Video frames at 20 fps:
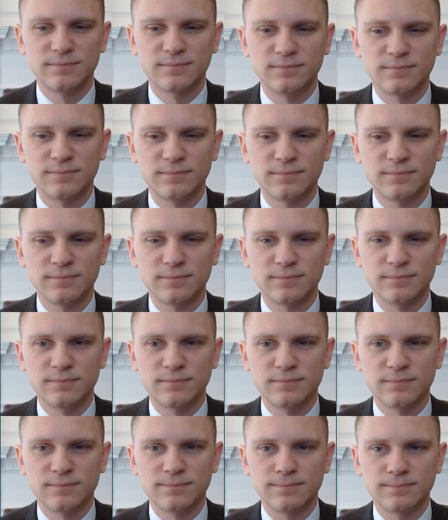
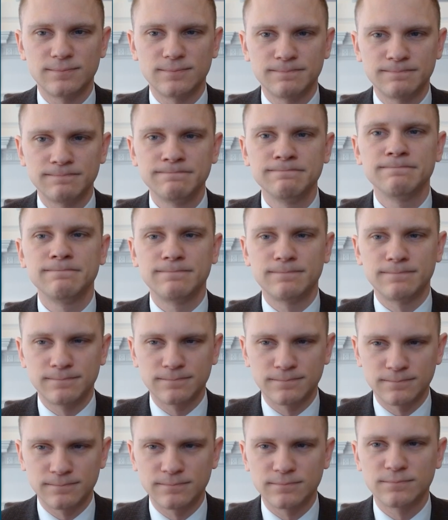
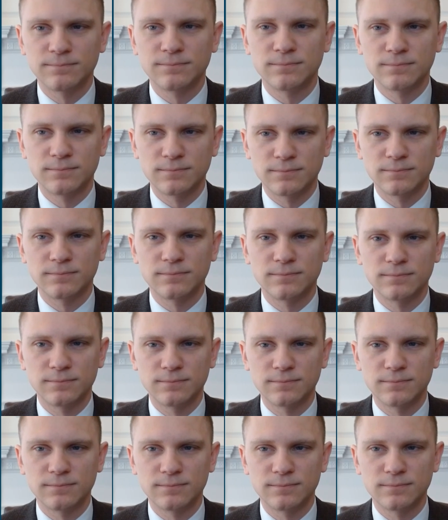
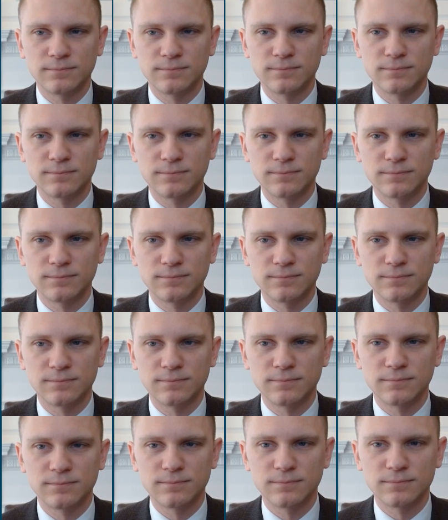
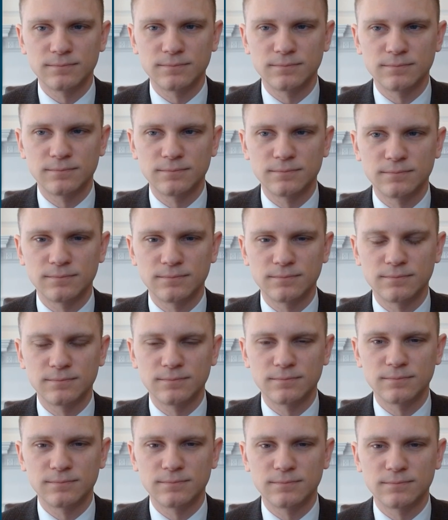
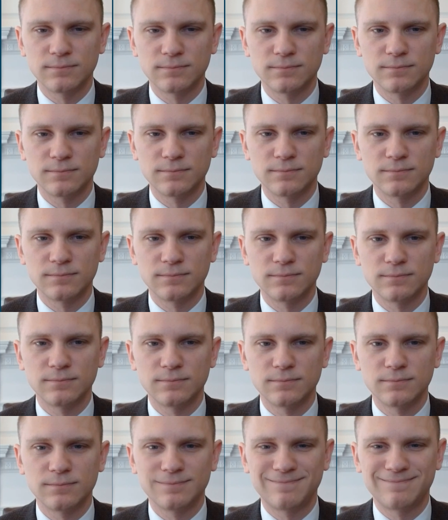
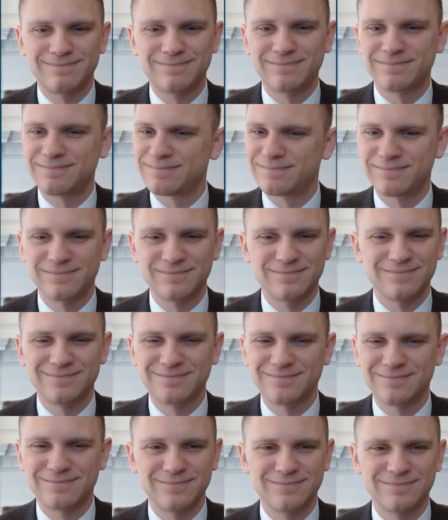
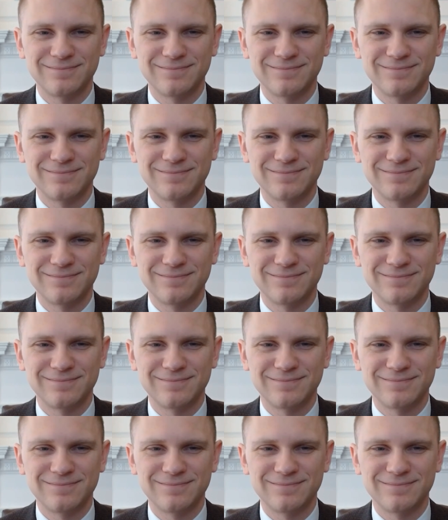(silent)